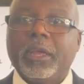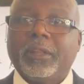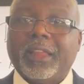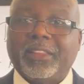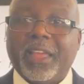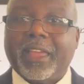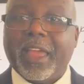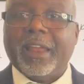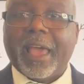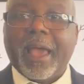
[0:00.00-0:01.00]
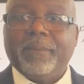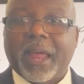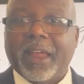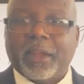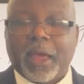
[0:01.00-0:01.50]
that they can't have
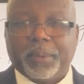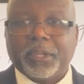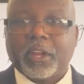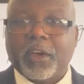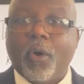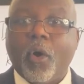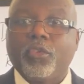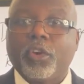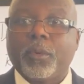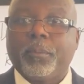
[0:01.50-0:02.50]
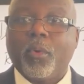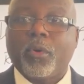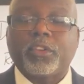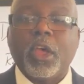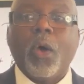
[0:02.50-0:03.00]
that type of stuff on their
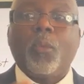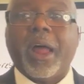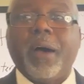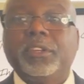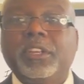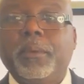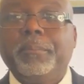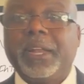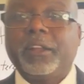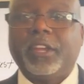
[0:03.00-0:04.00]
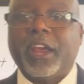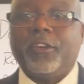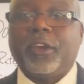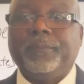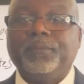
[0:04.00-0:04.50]
reports. When I was in the
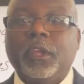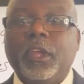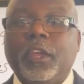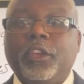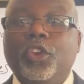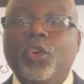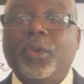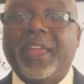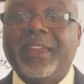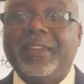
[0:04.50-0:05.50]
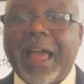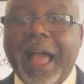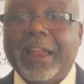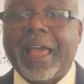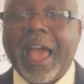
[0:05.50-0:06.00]
military, you
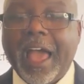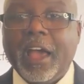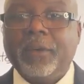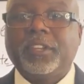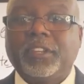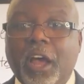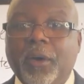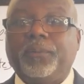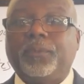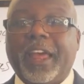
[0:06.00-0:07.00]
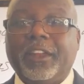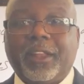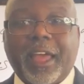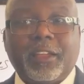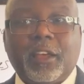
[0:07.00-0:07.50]
cannot have stuff that,
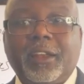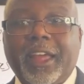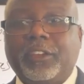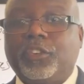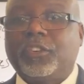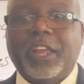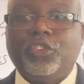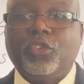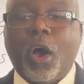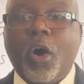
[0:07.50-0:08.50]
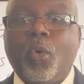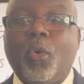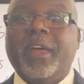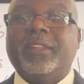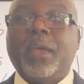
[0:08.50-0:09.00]
like collections that you
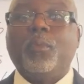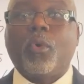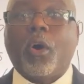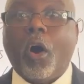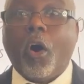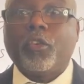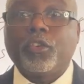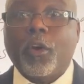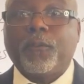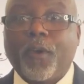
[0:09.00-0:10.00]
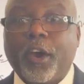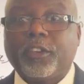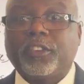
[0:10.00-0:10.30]
owe. They will call your first